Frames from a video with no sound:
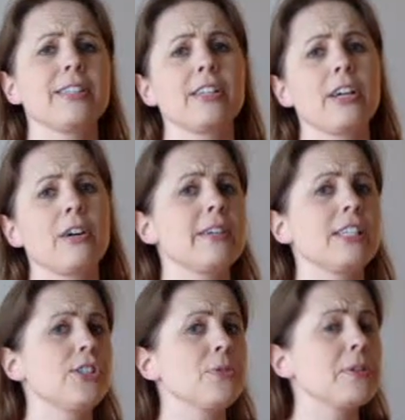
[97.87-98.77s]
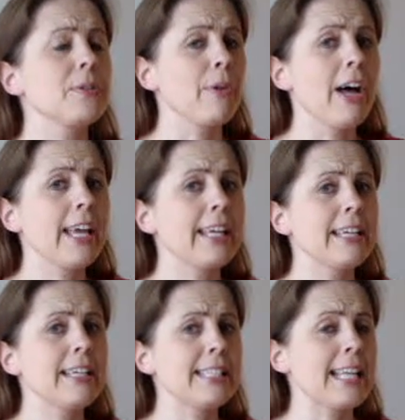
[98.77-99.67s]
And then going and buying
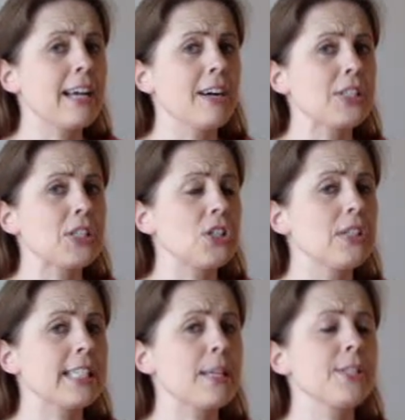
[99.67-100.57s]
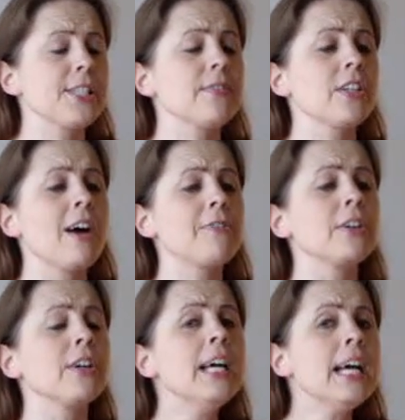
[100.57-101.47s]
it, does that constitute acceptance of an offer?